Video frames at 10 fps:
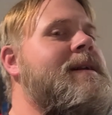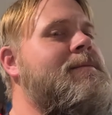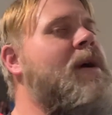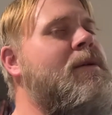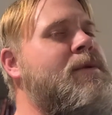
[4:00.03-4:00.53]

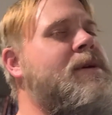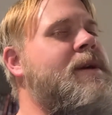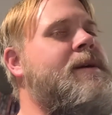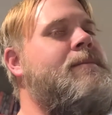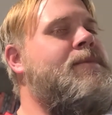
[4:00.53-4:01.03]
I'm not
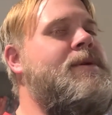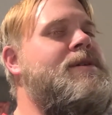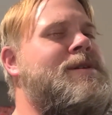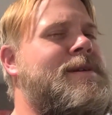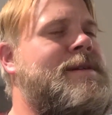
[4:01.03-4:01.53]
really a
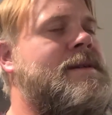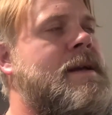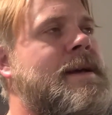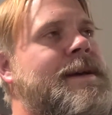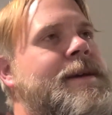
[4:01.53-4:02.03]
completionist.
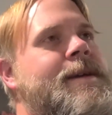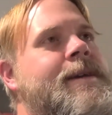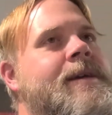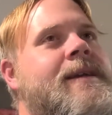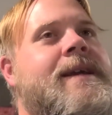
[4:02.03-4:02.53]

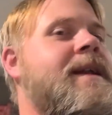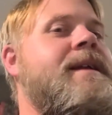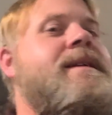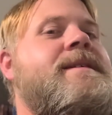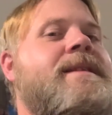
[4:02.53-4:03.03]

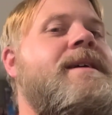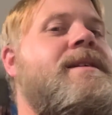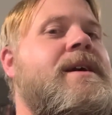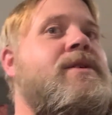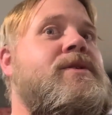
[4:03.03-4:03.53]
Getting into that
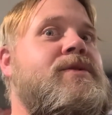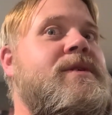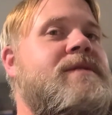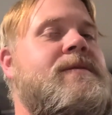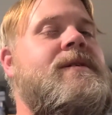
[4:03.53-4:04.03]
territory
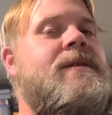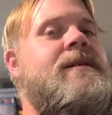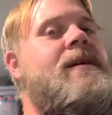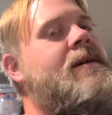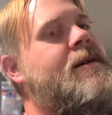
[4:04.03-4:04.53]
is very
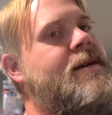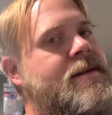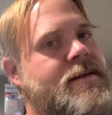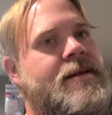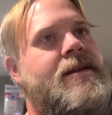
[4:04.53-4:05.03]
dark,
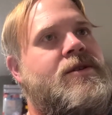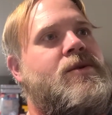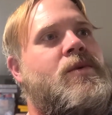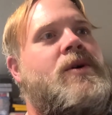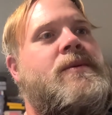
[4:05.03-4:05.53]
and it hits the
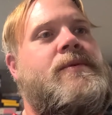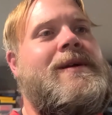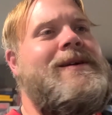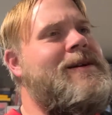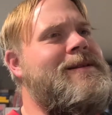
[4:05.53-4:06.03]
wallet
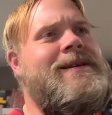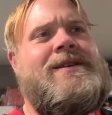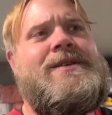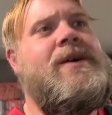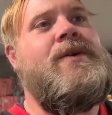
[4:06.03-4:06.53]
pretty hard.
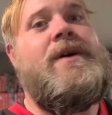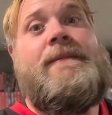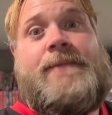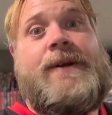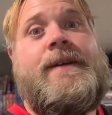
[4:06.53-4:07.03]
These are
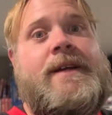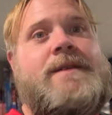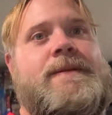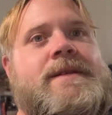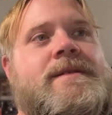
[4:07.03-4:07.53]
not very
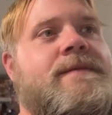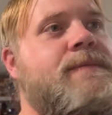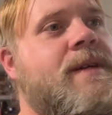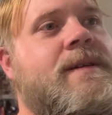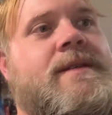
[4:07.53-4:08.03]
expensive,
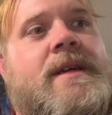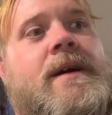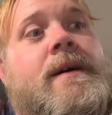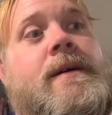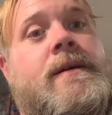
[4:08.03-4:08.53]
because they
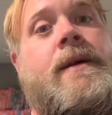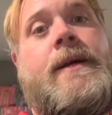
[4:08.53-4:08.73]
are,